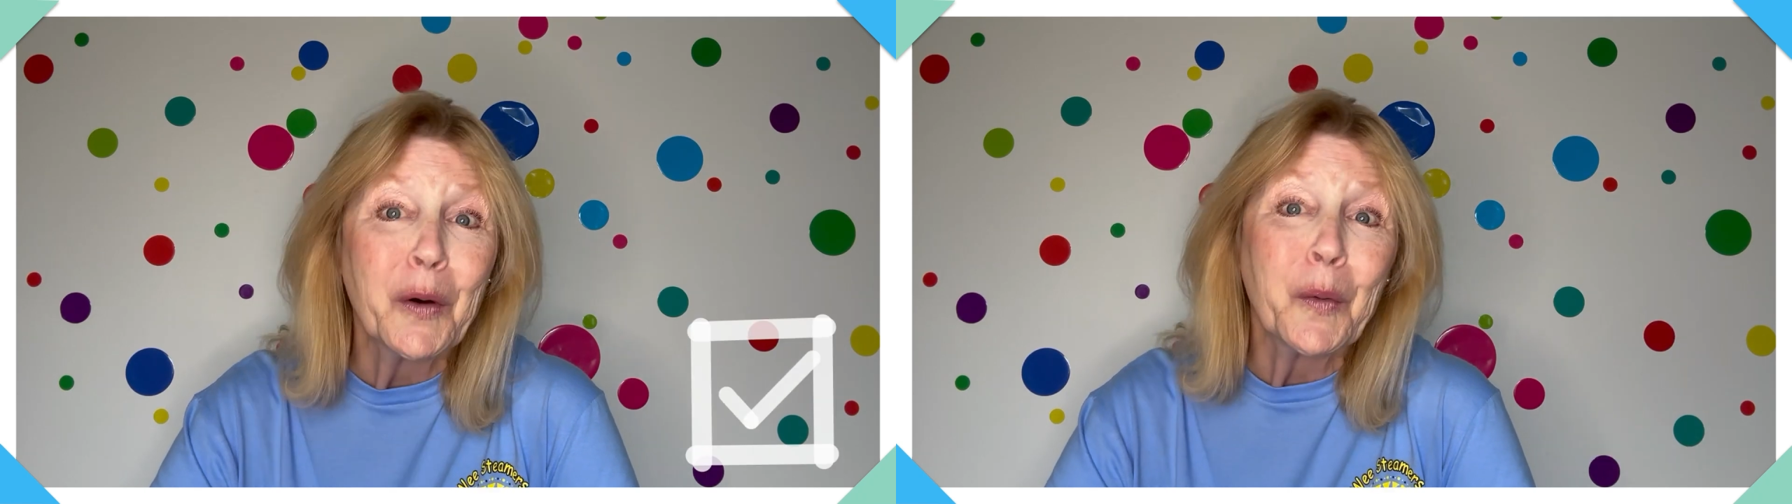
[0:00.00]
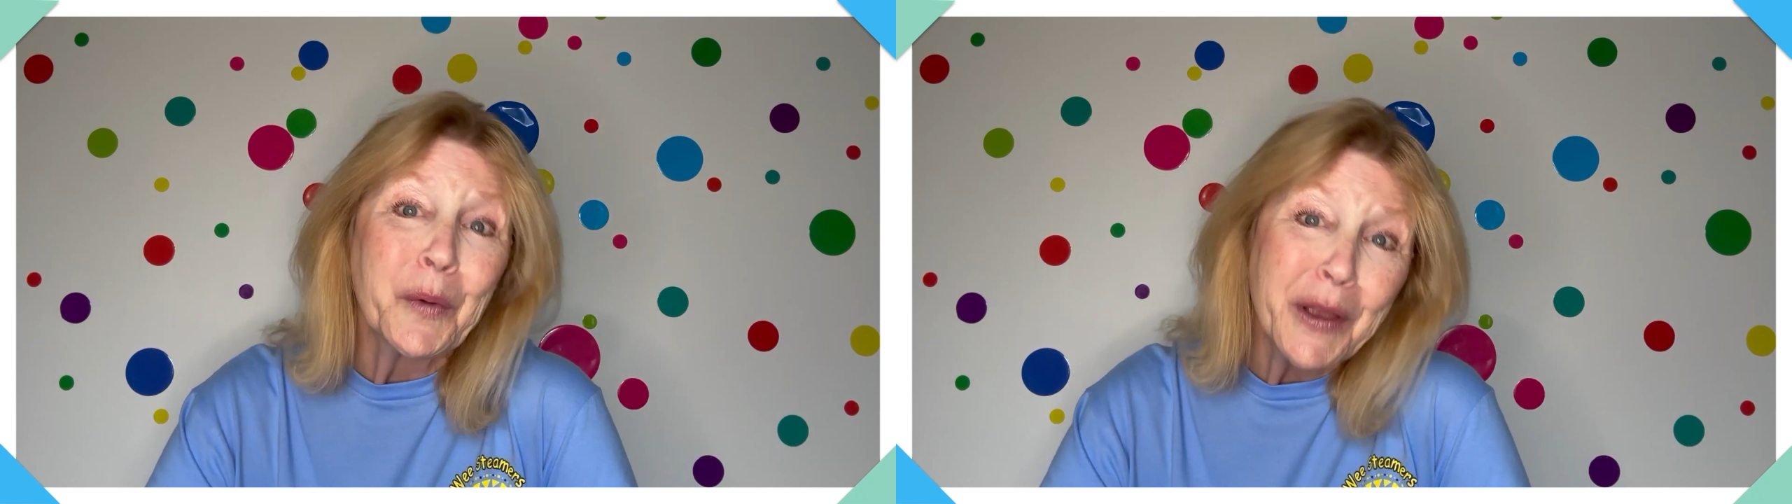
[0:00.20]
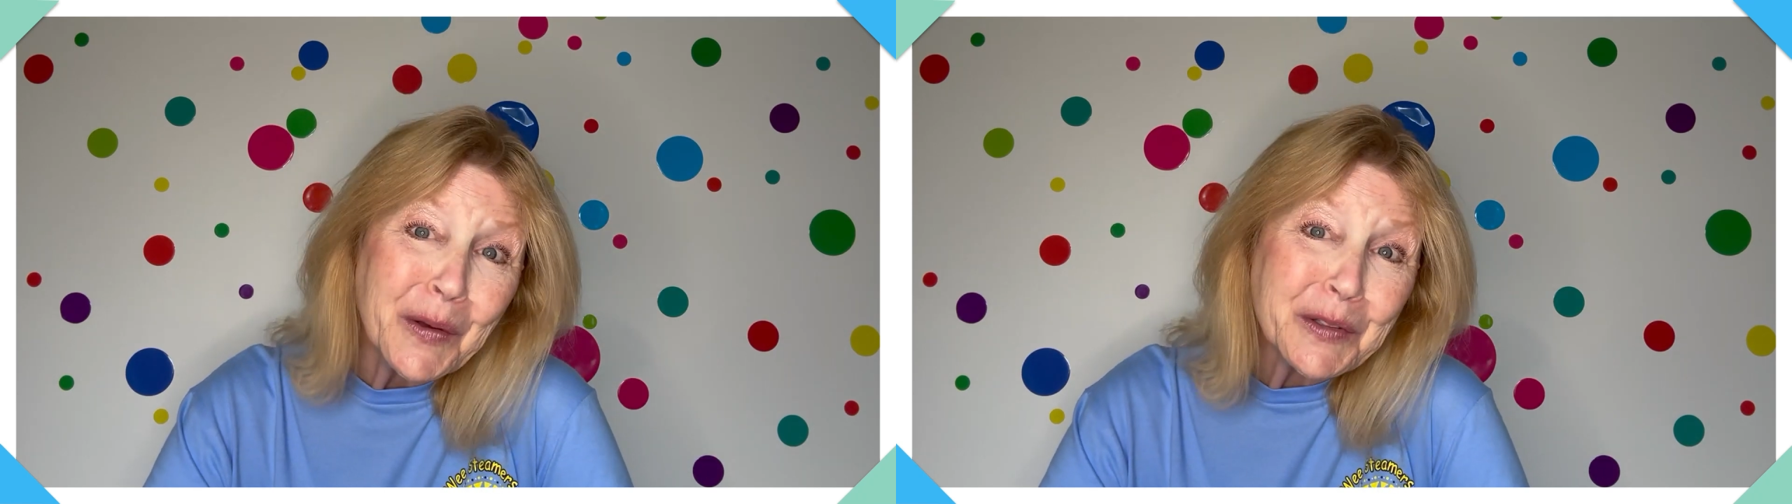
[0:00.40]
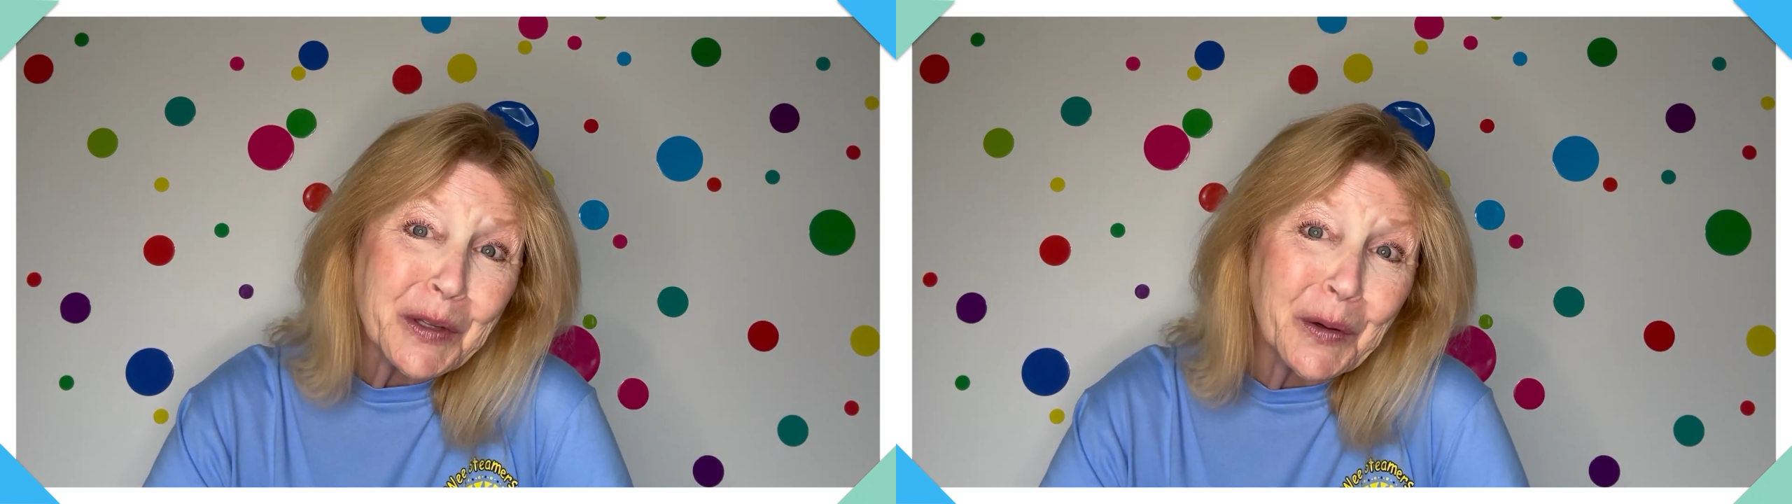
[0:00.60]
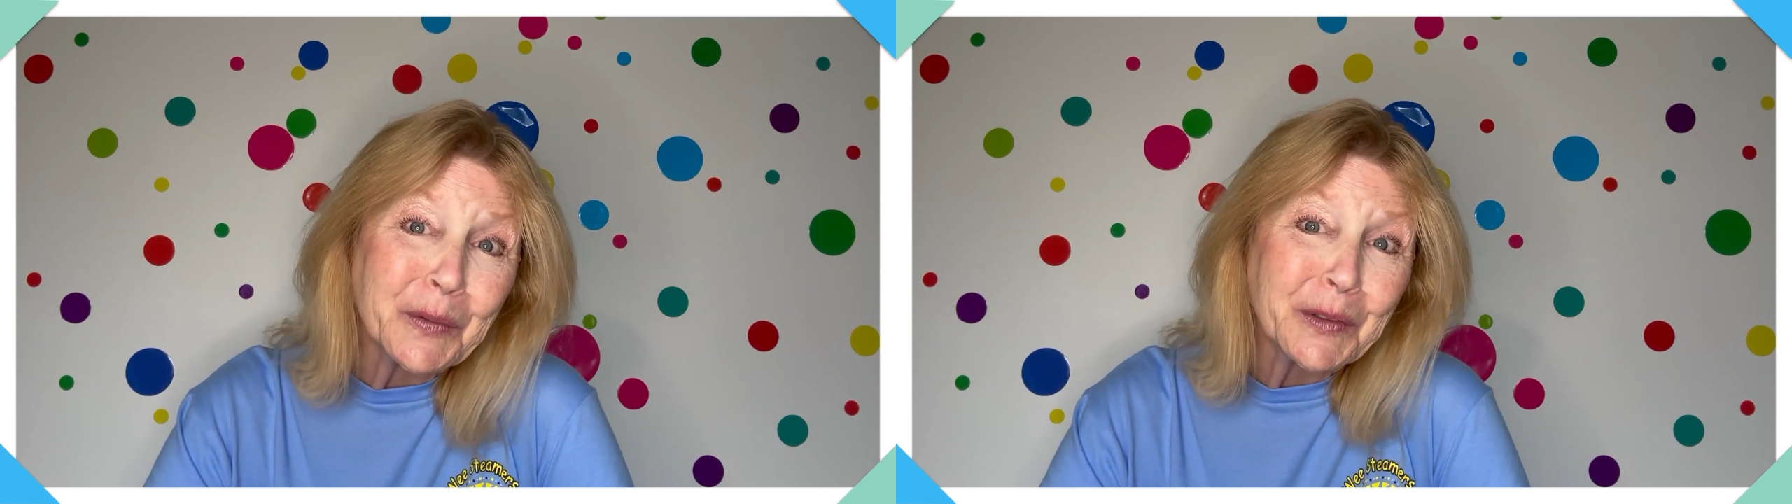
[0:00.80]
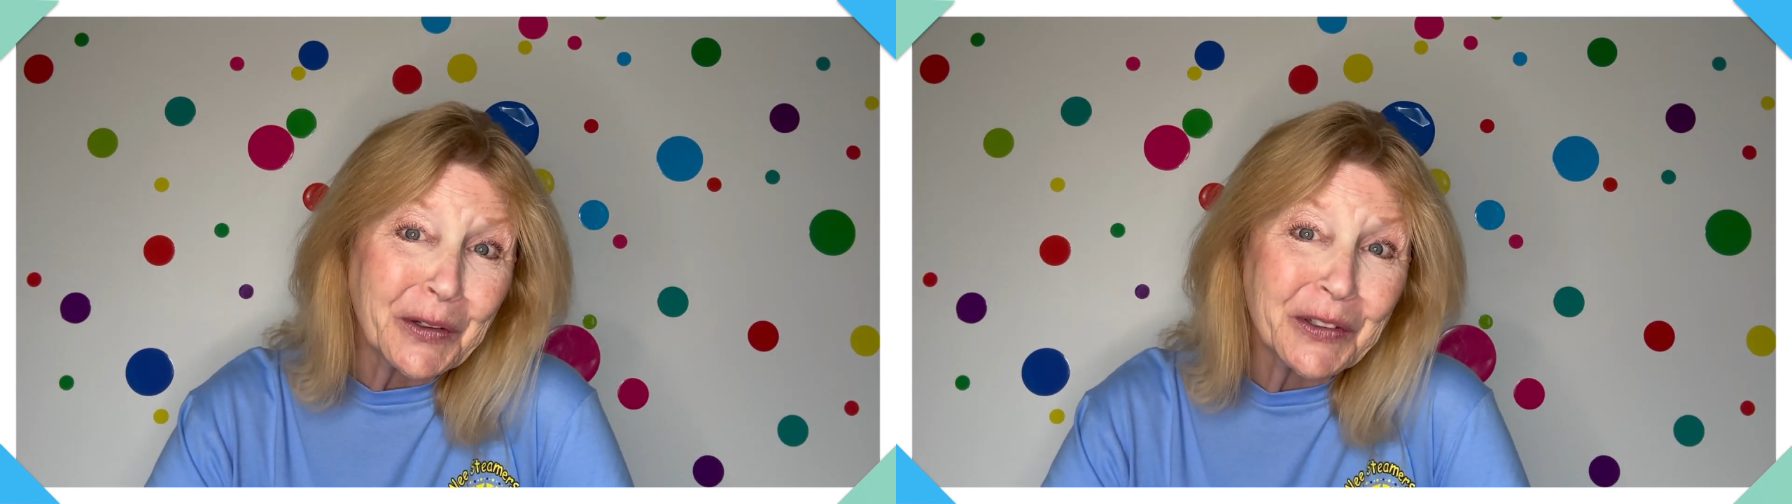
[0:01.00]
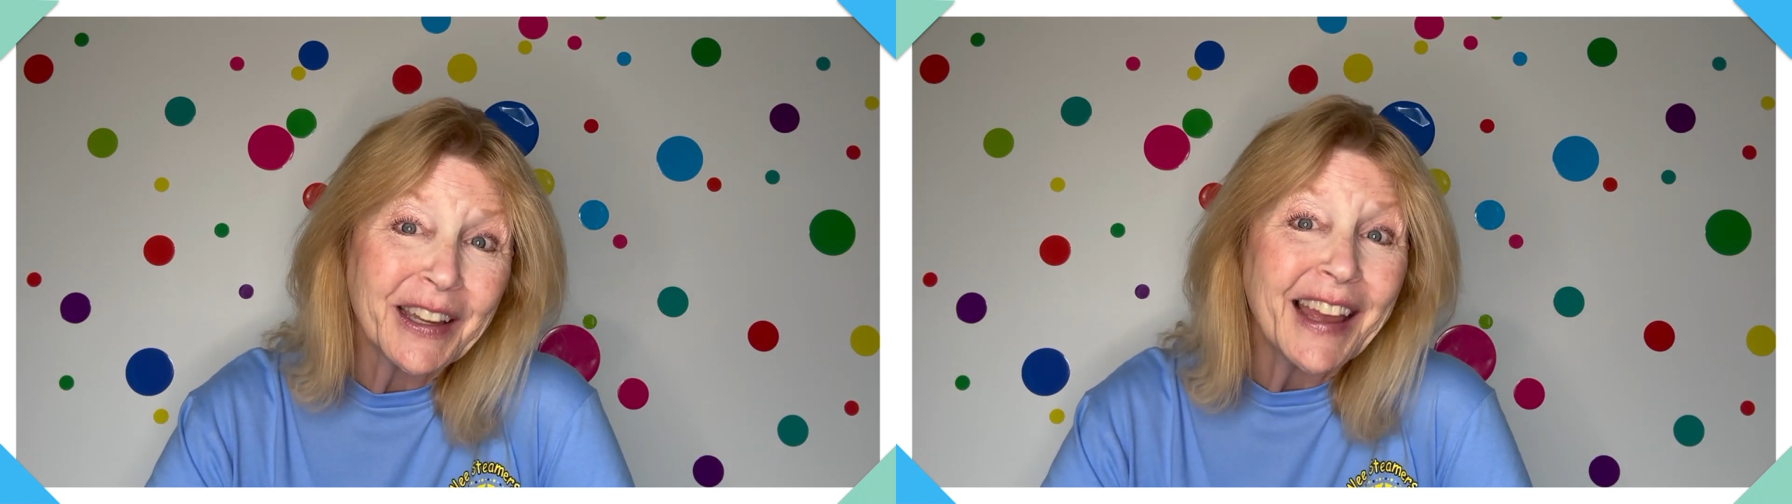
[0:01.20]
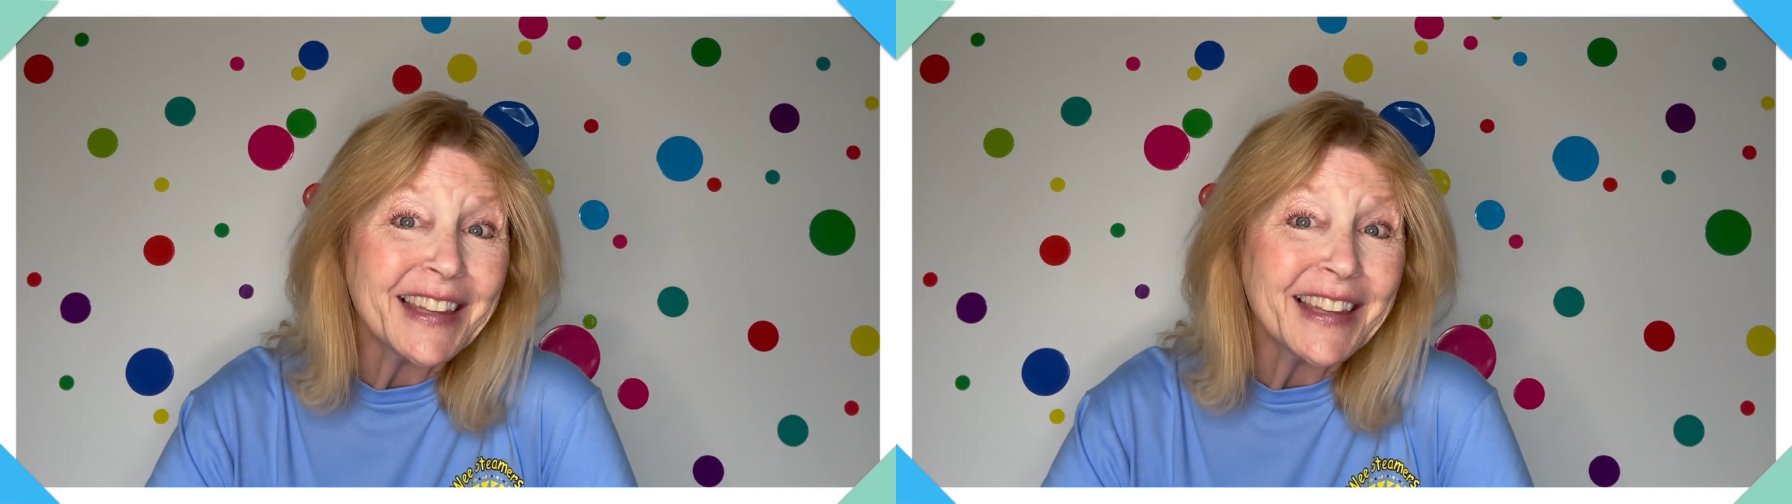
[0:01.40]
We also learned